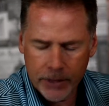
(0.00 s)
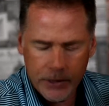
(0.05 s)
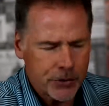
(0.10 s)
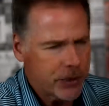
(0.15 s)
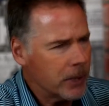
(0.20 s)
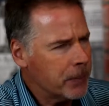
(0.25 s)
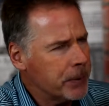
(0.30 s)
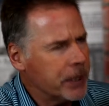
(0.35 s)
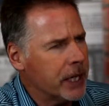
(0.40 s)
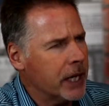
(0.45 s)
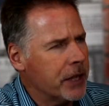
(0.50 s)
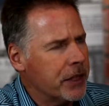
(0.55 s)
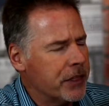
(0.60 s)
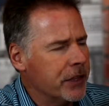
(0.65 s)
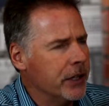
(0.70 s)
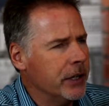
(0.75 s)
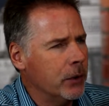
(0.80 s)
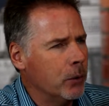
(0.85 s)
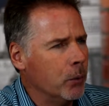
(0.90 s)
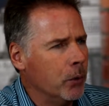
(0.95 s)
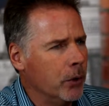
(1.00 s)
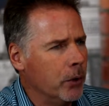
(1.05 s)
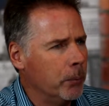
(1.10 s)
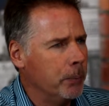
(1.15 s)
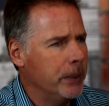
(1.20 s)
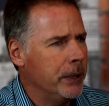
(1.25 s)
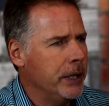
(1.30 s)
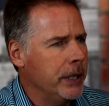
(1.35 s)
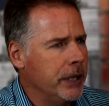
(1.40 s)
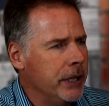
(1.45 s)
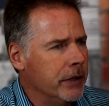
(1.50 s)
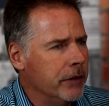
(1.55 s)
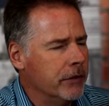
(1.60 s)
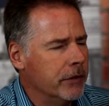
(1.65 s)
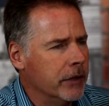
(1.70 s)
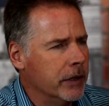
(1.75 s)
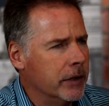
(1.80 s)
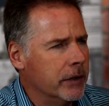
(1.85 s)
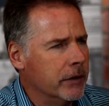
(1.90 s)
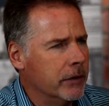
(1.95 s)
something I think will
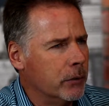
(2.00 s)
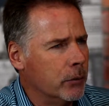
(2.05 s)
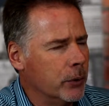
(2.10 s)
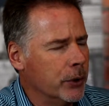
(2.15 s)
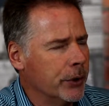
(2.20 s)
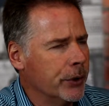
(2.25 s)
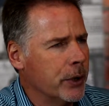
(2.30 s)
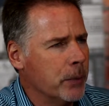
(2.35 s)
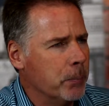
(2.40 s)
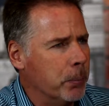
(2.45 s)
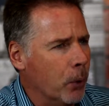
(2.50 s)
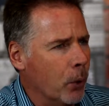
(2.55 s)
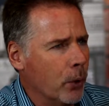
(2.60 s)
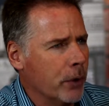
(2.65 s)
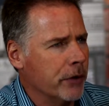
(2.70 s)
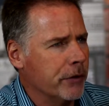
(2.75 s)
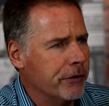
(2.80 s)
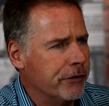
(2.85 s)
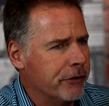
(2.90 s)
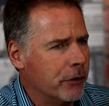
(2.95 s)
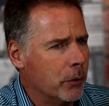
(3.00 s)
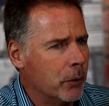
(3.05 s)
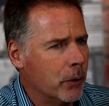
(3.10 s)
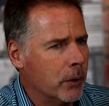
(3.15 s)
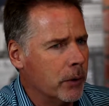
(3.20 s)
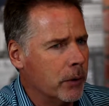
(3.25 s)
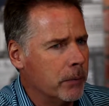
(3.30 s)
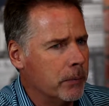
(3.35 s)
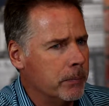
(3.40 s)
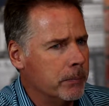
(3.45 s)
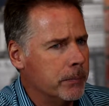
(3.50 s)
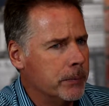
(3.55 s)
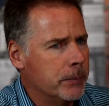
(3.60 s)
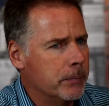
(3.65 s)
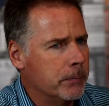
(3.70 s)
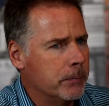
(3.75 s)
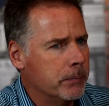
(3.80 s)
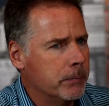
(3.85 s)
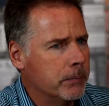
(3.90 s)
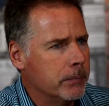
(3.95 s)
be really important for
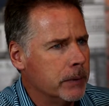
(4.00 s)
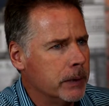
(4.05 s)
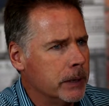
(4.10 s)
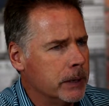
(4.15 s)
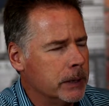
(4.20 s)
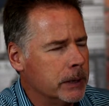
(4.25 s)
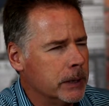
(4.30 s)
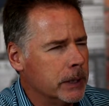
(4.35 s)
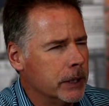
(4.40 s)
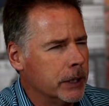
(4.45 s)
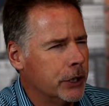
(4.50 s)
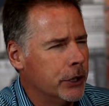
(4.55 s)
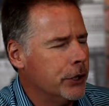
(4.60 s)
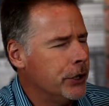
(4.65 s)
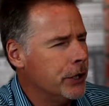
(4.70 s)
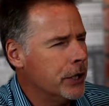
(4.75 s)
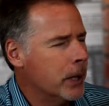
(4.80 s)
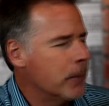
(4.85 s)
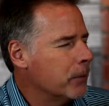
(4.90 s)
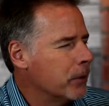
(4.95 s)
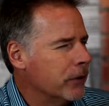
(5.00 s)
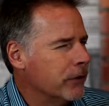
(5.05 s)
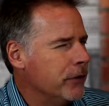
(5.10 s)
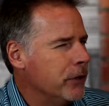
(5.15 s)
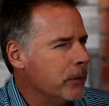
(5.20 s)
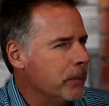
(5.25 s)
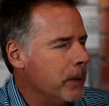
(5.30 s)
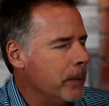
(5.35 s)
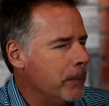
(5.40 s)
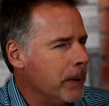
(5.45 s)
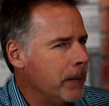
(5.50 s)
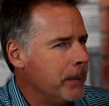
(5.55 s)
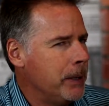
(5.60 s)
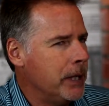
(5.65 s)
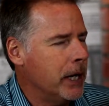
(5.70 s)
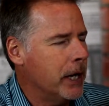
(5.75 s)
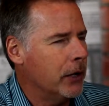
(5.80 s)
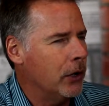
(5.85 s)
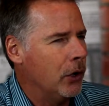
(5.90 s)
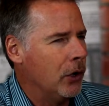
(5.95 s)
a good number of you, but
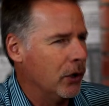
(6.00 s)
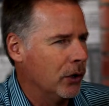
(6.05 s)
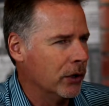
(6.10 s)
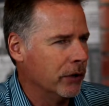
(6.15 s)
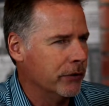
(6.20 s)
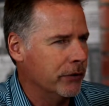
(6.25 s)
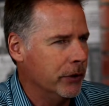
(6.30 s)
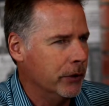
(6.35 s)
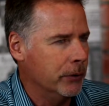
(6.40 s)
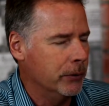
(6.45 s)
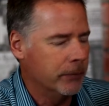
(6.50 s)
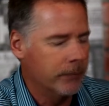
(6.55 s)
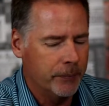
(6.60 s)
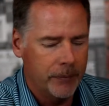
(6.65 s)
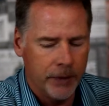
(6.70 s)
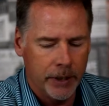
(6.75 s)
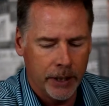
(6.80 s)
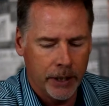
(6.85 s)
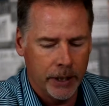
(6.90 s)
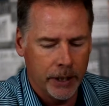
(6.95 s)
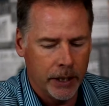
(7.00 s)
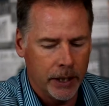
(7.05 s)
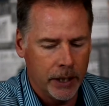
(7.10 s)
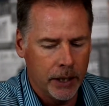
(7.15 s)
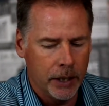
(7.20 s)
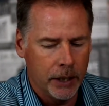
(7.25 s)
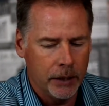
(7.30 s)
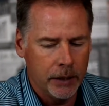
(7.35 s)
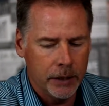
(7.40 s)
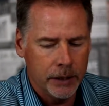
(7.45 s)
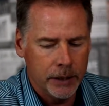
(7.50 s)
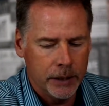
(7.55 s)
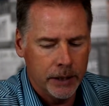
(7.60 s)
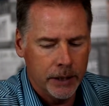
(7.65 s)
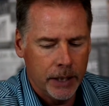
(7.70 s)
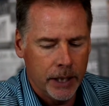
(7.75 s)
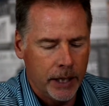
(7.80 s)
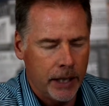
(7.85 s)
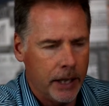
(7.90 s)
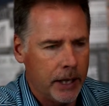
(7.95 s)
maybe not all of you. And uh,
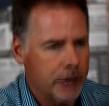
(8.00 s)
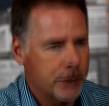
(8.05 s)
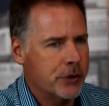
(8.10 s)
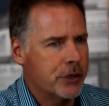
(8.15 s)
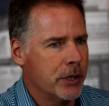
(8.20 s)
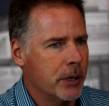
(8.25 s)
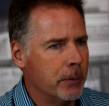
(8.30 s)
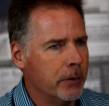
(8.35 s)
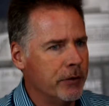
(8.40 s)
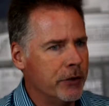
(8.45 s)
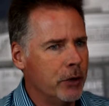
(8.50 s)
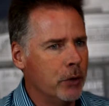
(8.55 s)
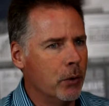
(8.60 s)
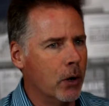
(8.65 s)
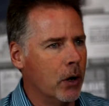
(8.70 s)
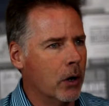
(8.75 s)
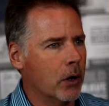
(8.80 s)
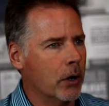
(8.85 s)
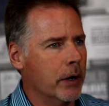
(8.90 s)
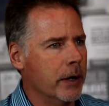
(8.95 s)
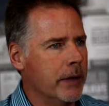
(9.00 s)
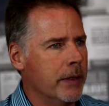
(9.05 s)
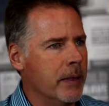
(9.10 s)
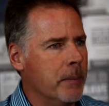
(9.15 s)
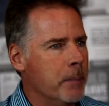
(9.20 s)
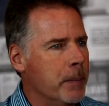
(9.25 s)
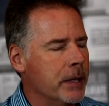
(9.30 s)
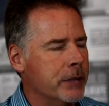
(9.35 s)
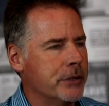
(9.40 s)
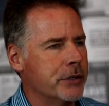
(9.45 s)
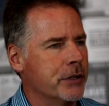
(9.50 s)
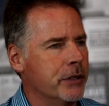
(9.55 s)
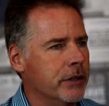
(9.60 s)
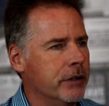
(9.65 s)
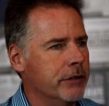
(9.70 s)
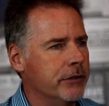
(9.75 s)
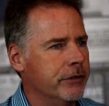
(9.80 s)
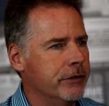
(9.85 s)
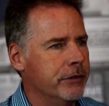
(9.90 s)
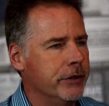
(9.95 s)
as some of you are in the midst
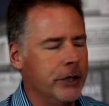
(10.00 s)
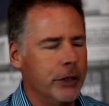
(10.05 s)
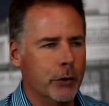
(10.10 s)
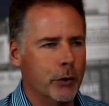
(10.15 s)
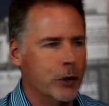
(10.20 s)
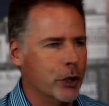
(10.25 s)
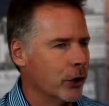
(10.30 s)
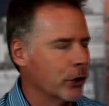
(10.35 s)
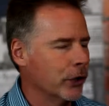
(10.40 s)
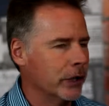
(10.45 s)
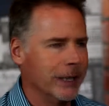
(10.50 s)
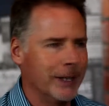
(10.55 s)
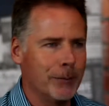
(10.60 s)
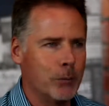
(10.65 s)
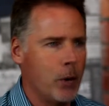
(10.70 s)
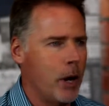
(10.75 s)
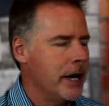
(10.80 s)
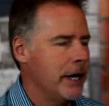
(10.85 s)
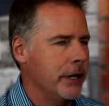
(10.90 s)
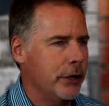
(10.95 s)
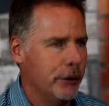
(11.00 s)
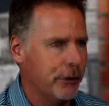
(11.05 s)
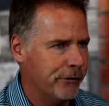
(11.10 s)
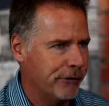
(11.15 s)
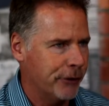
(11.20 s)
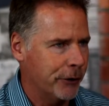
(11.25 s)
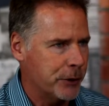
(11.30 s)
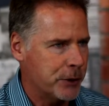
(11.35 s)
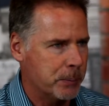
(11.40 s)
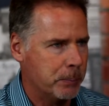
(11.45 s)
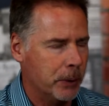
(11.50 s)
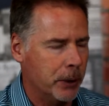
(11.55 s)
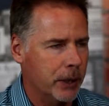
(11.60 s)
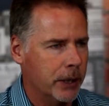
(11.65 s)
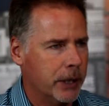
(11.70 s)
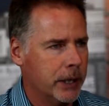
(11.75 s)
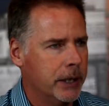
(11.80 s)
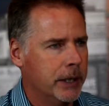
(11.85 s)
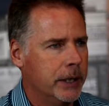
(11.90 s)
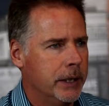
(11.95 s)
of, you know, currently writing your first
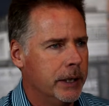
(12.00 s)
book,